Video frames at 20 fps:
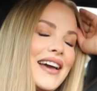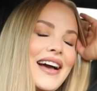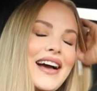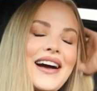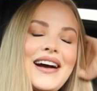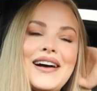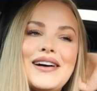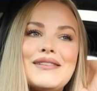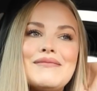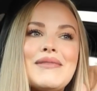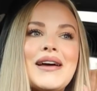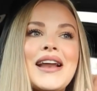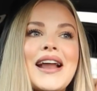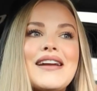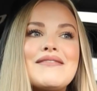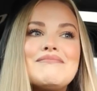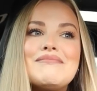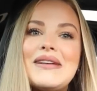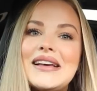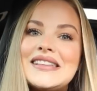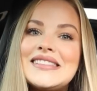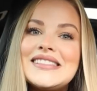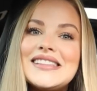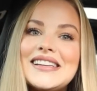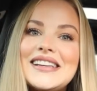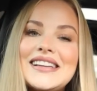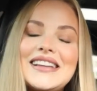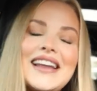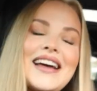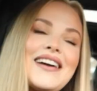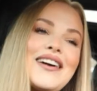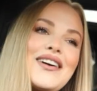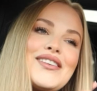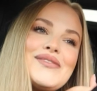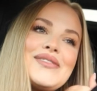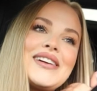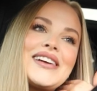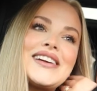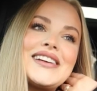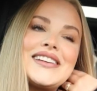And I miss it. Like, oh
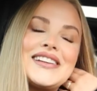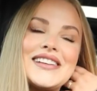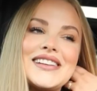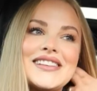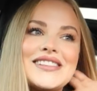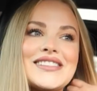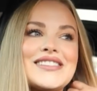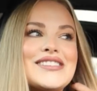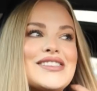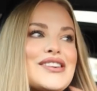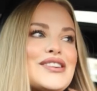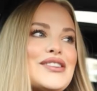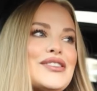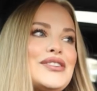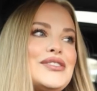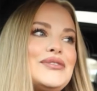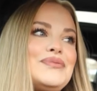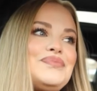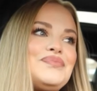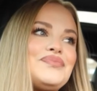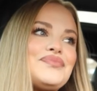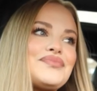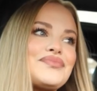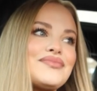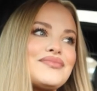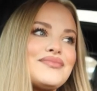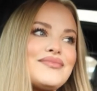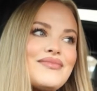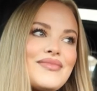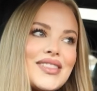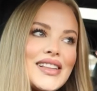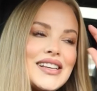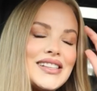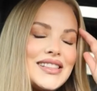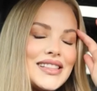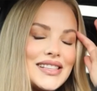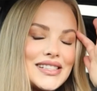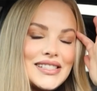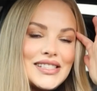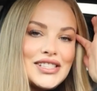my goodness. So
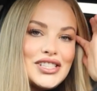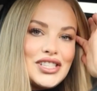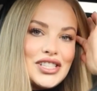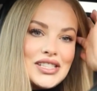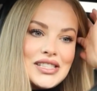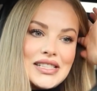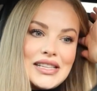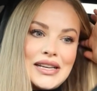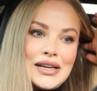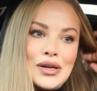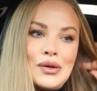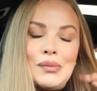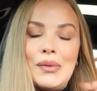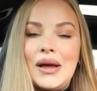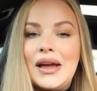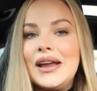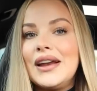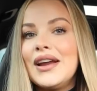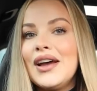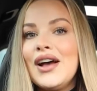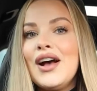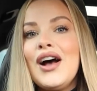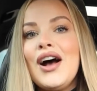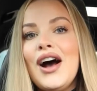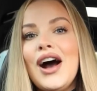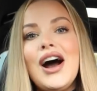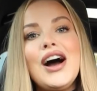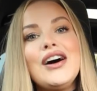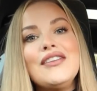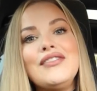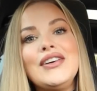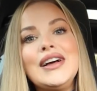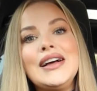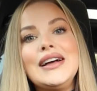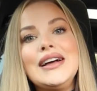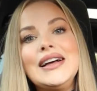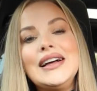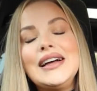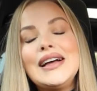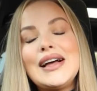this is just a little bit of
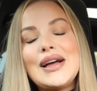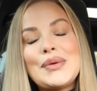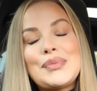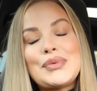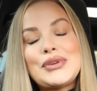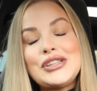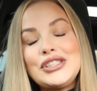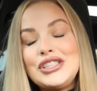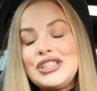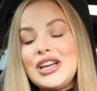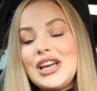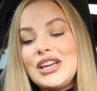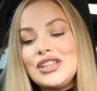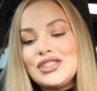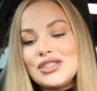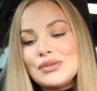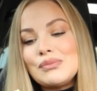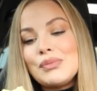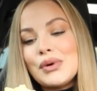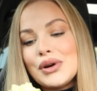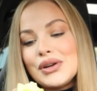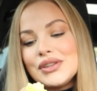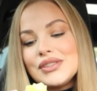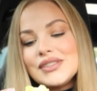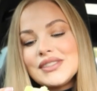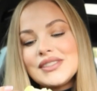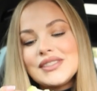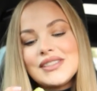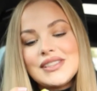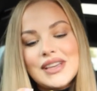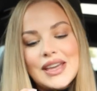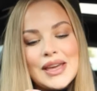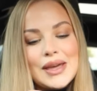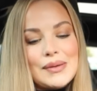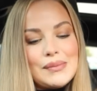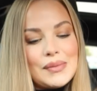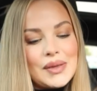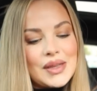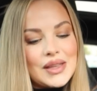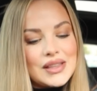a appreciation post to
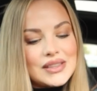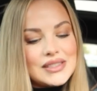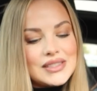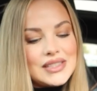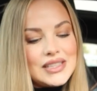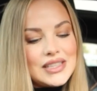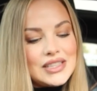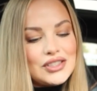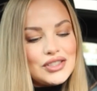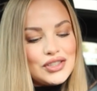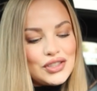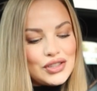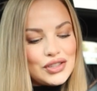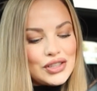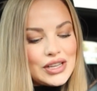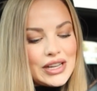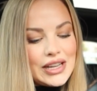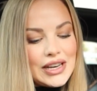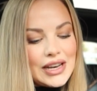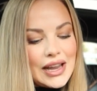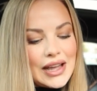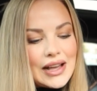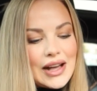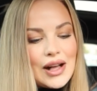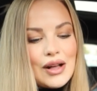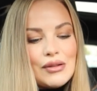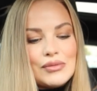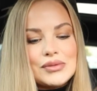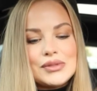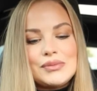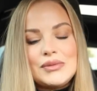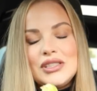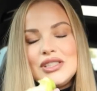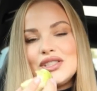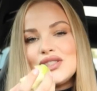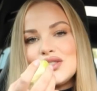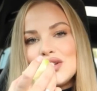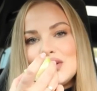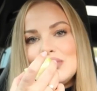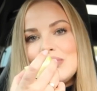him, because he truly like helps me
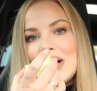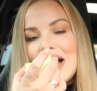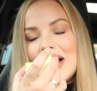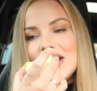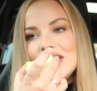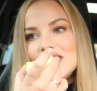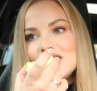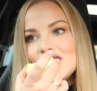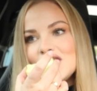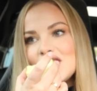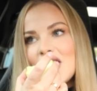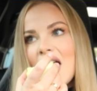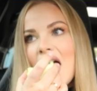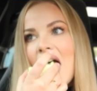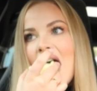so much.